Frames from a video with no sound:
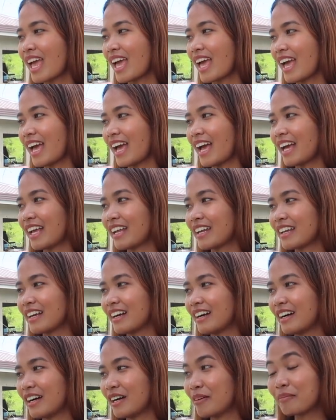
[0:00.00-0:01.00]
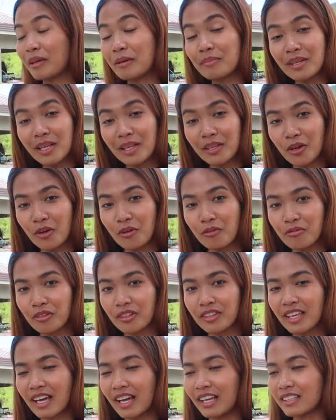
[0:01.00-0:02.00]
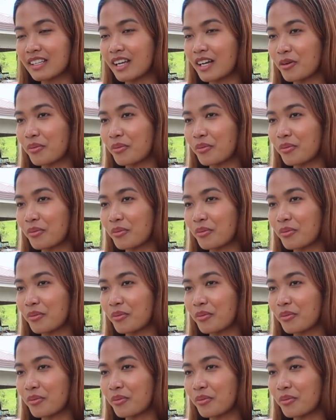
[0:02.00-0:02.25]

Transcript: And maybe I'll go for that.